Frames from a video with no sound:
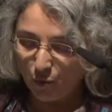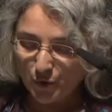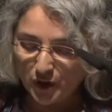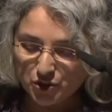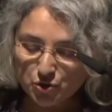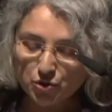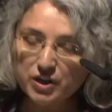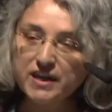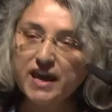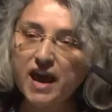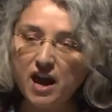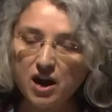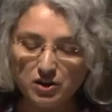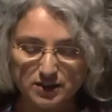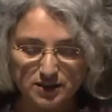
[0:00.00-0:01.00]
We took
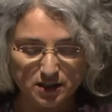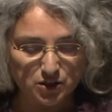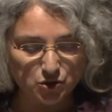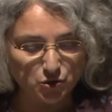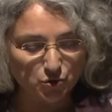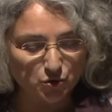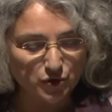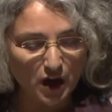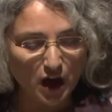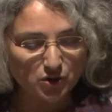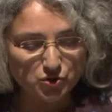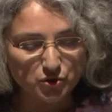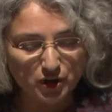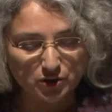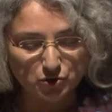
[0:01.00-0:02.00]
care since
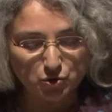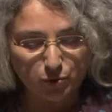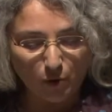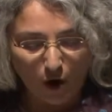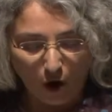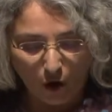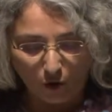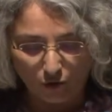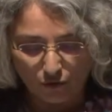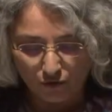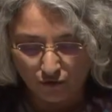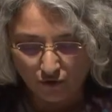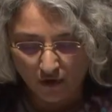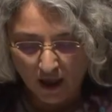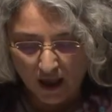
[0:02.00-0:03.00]

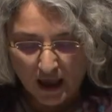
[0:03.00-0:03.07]
2012,